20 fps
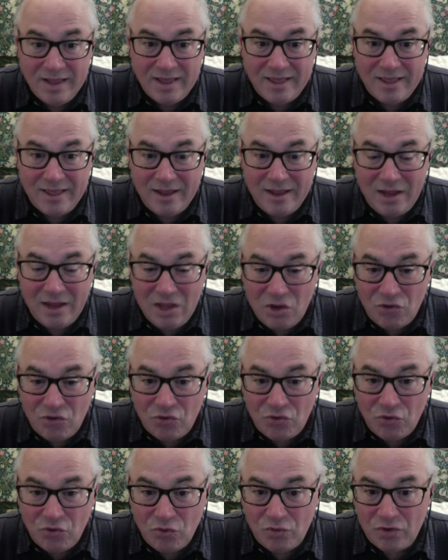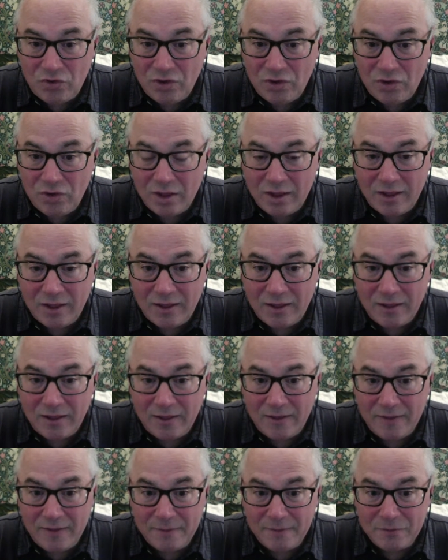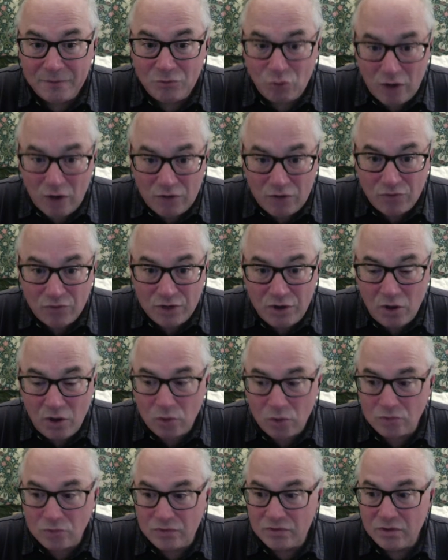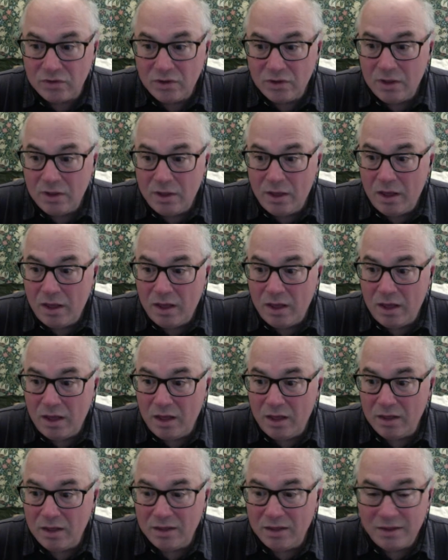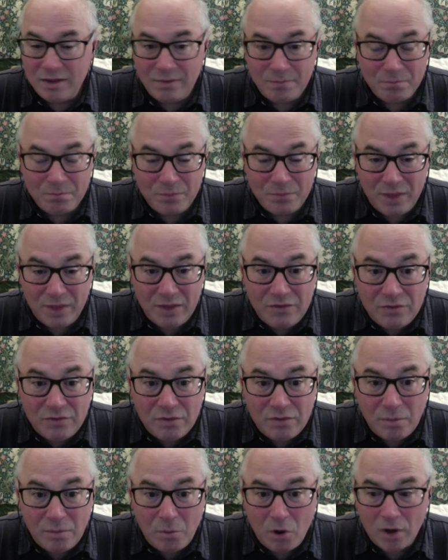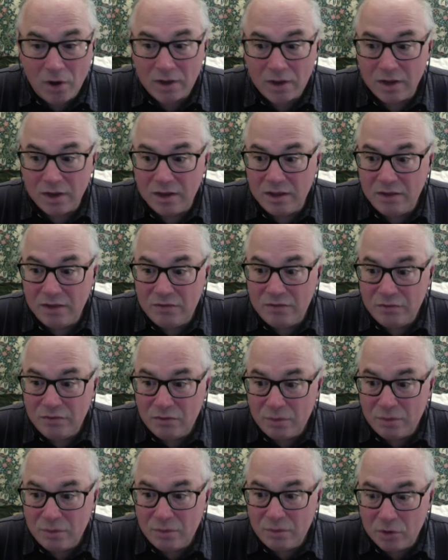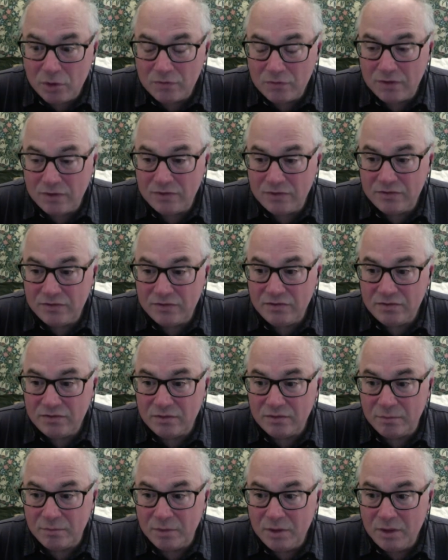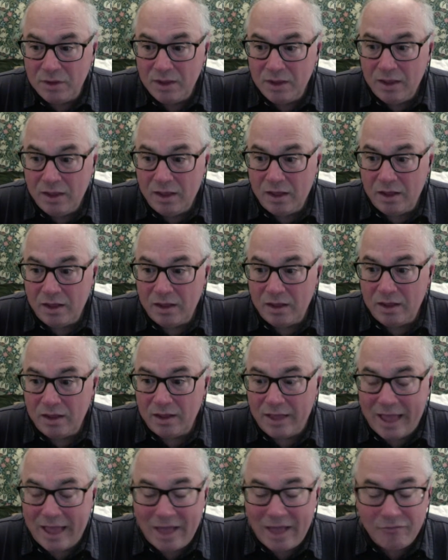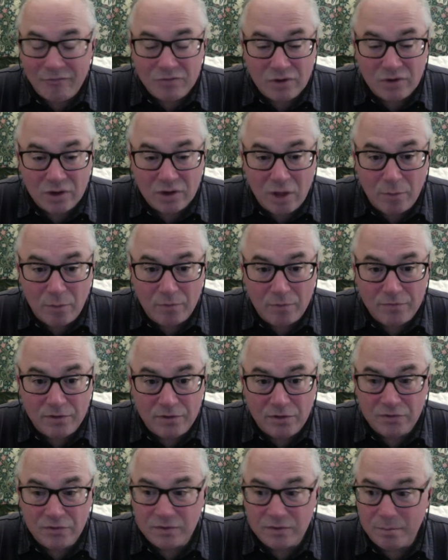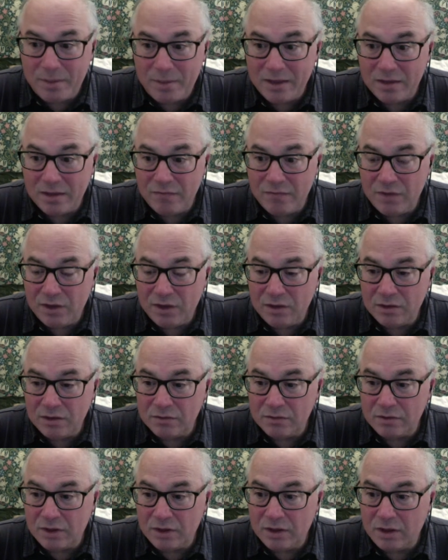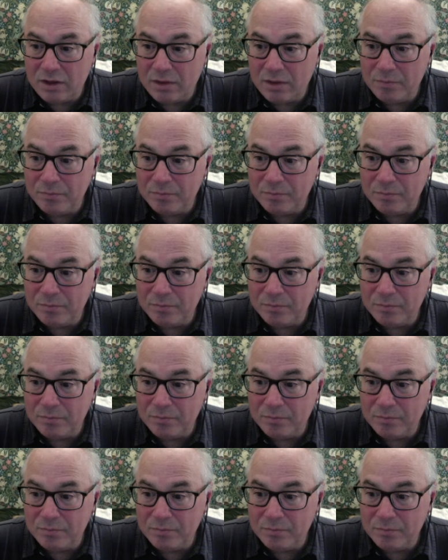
it issued uh, Treasury notes uh, into the market, into the monetary system uh, after a couple of years, the Bank of England, uh,